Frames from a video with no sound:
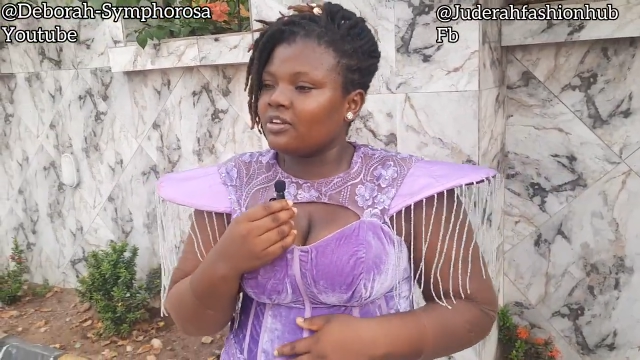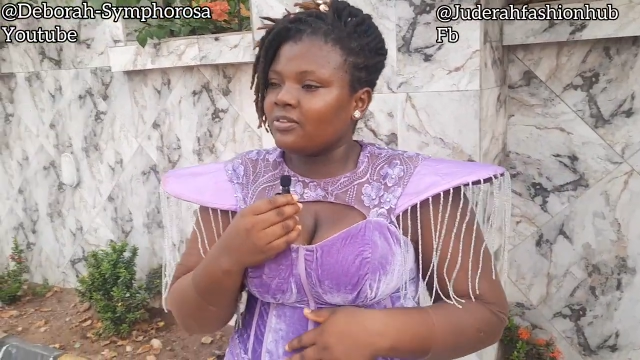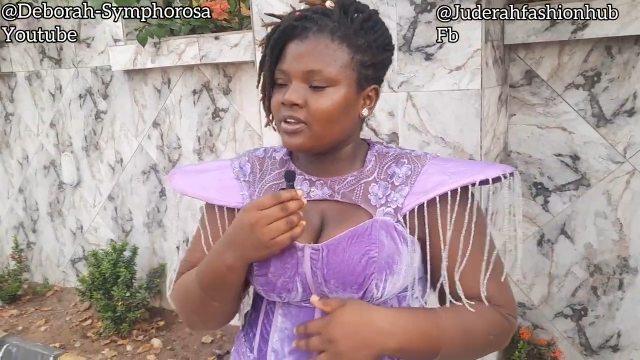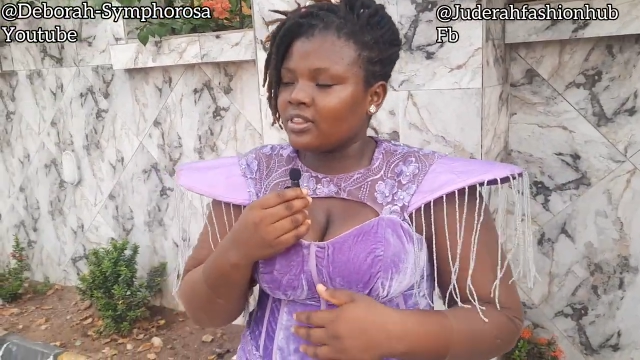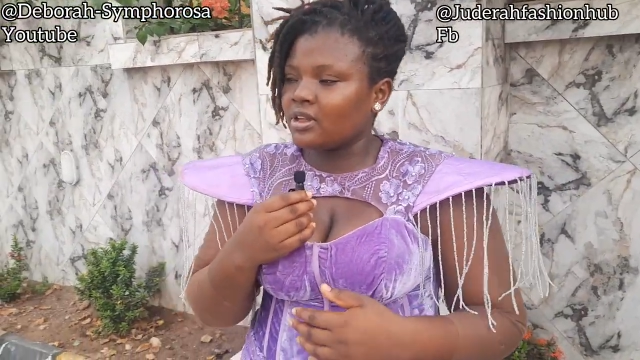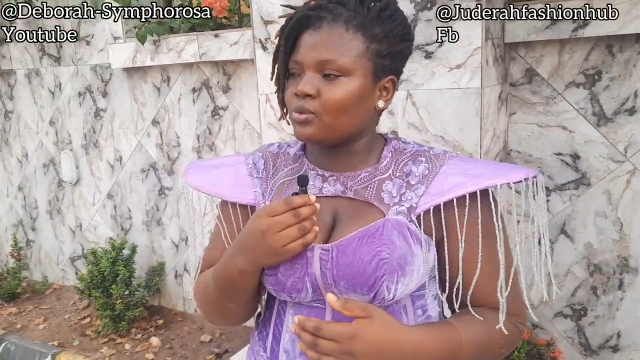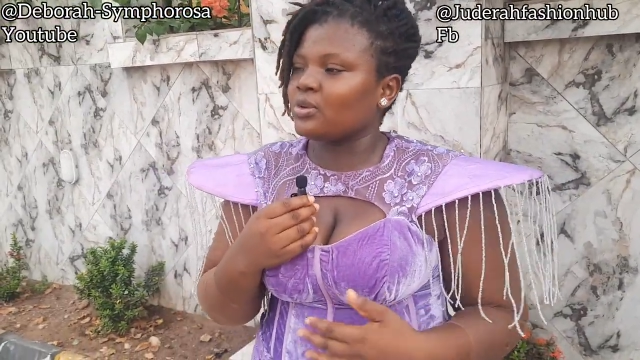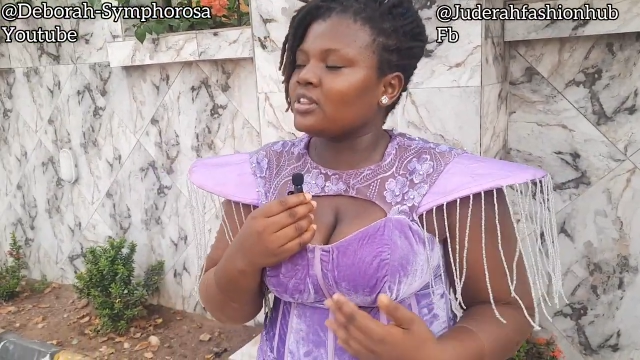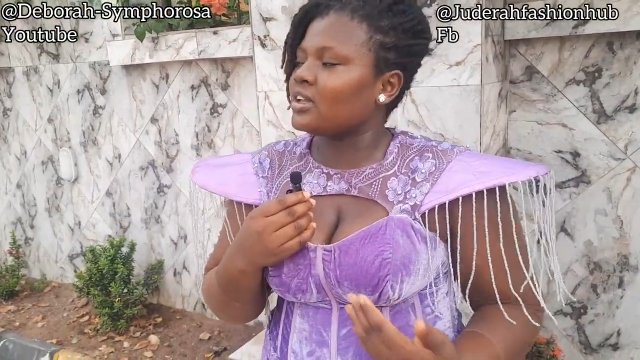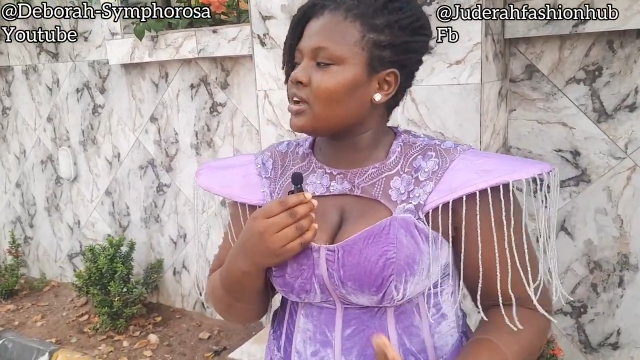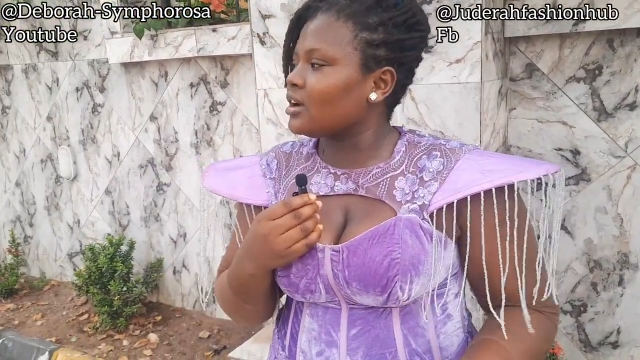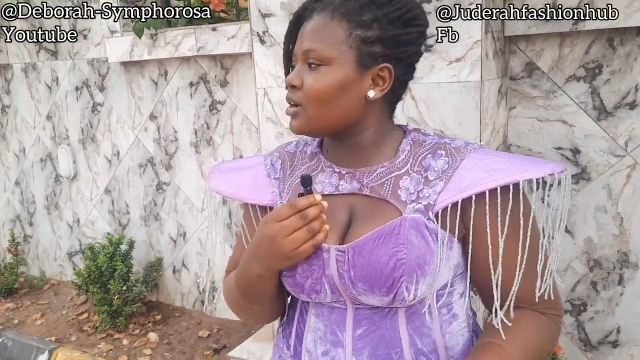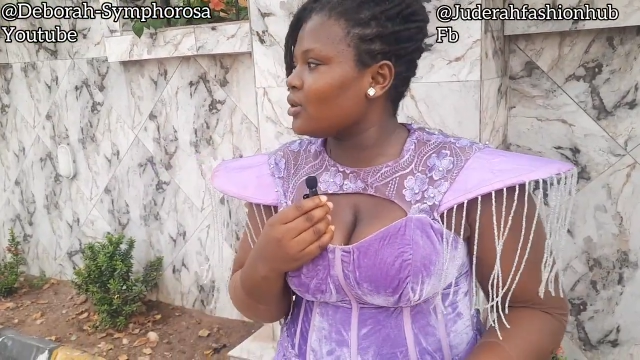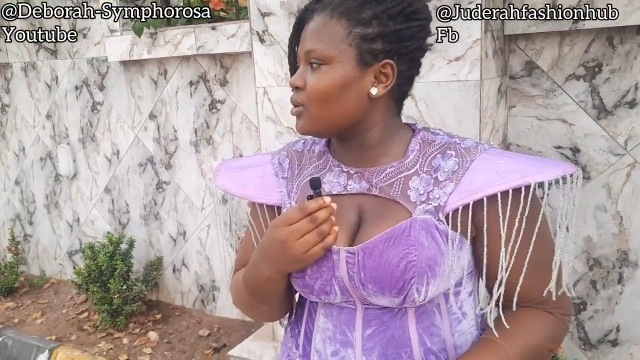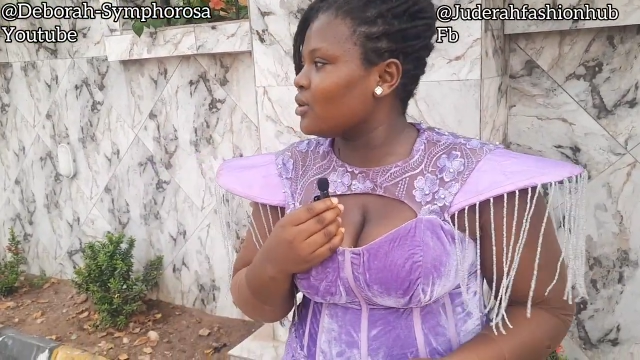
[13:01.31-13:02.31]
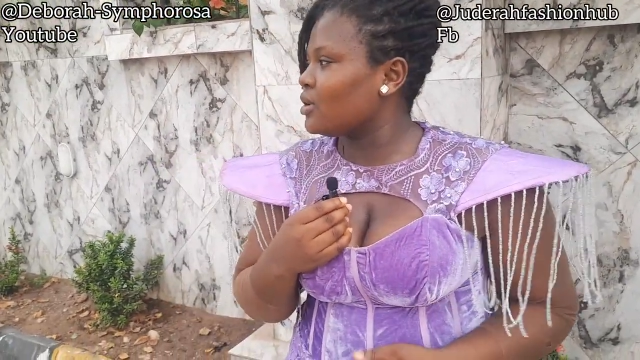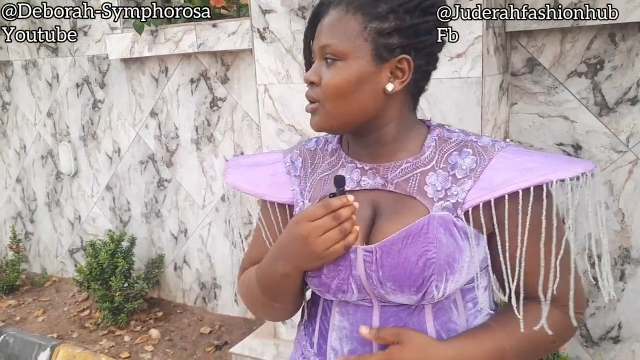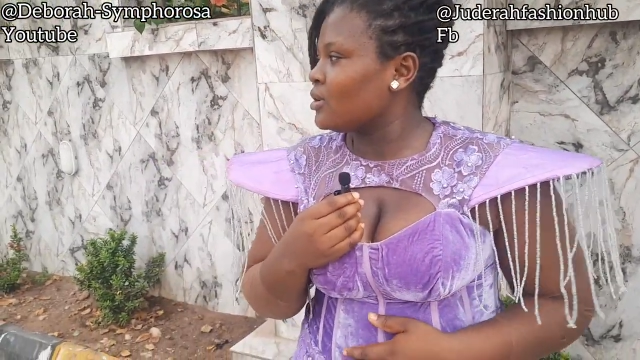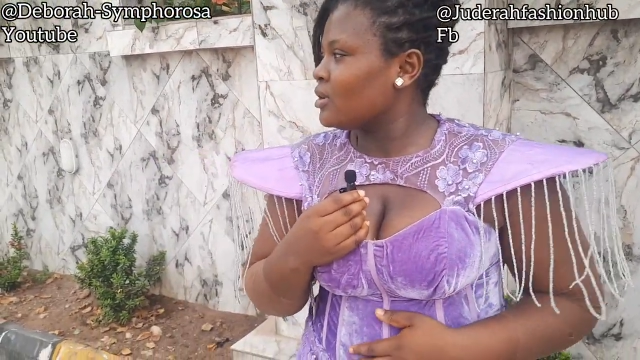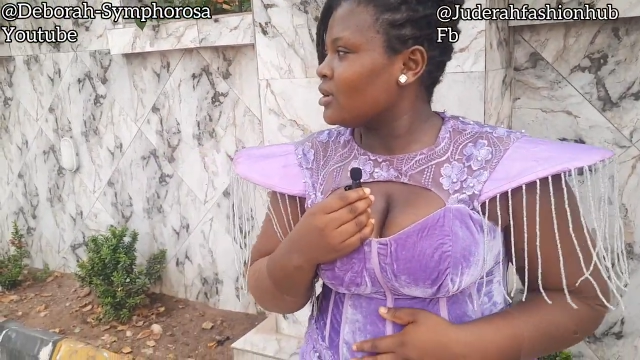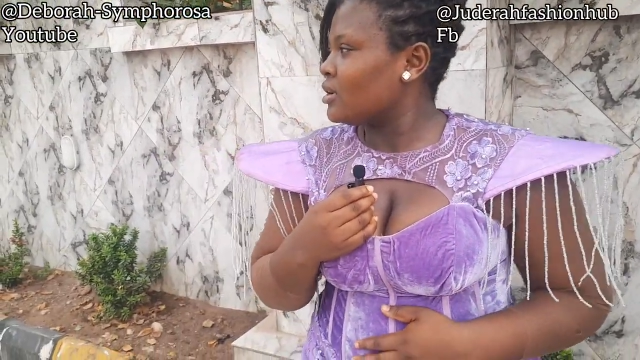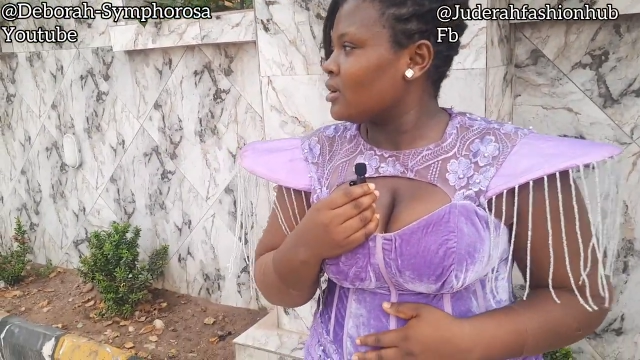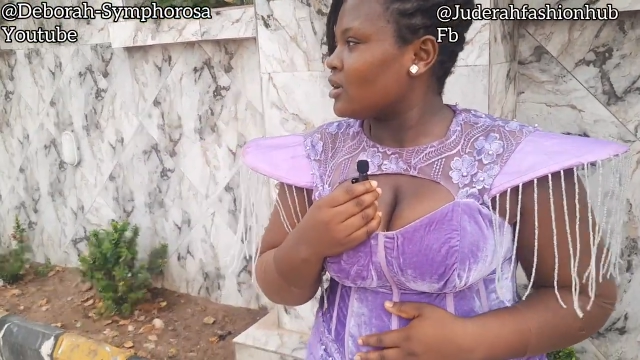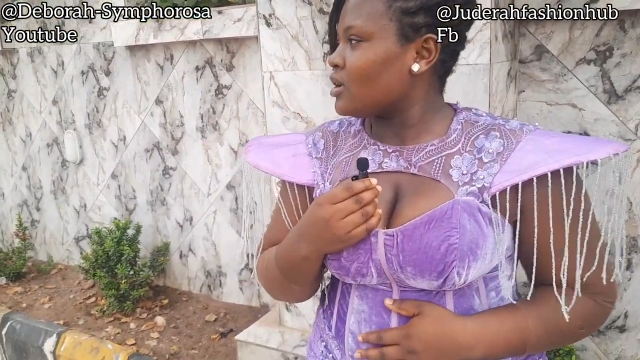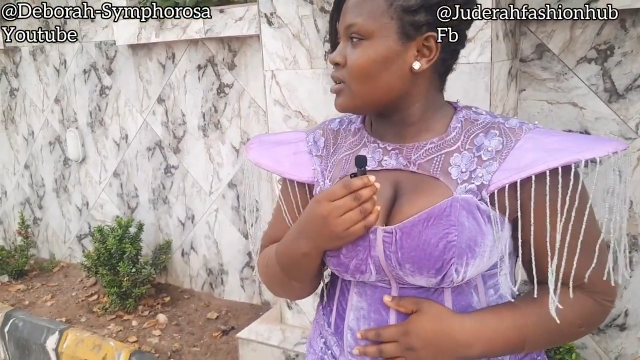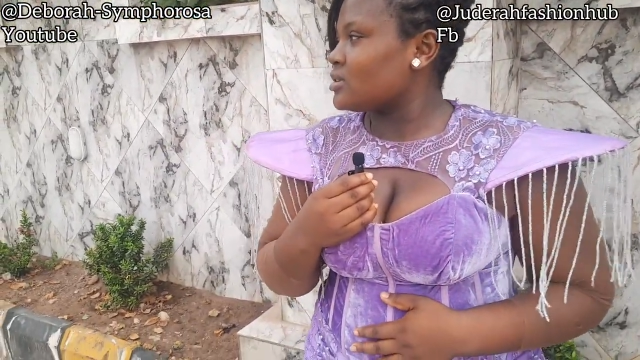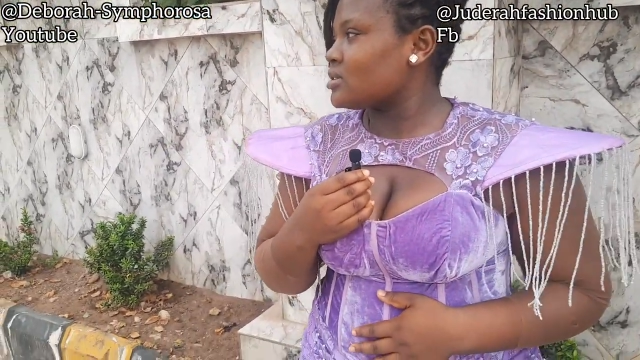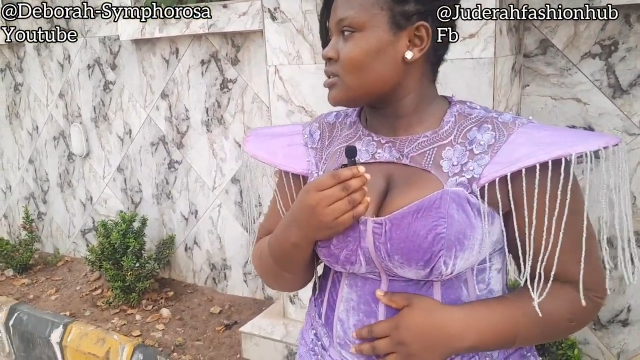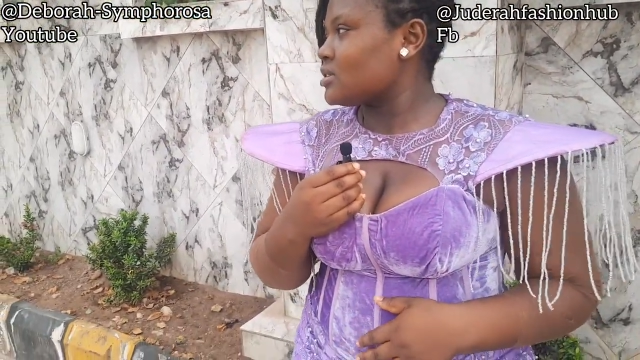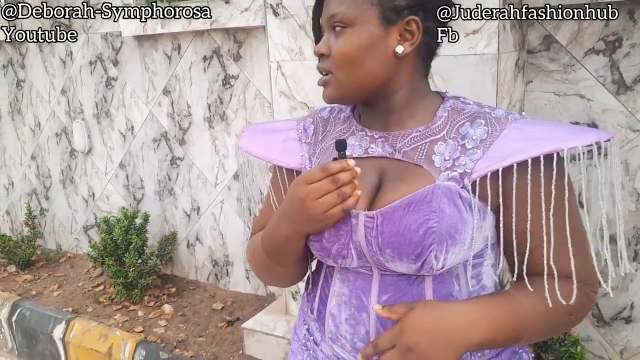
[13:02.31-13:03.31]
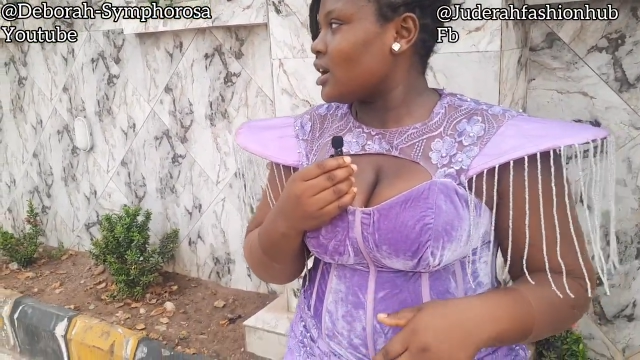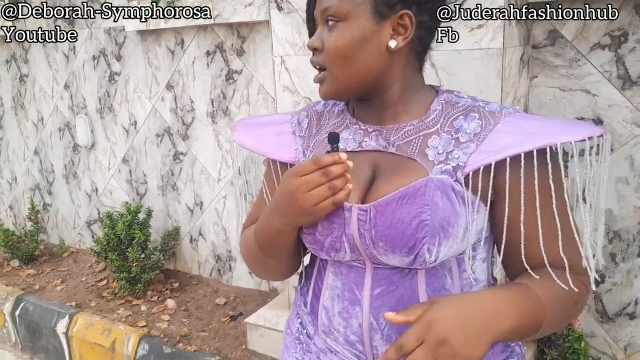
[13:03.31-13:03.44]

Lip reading: everything we thank God. Because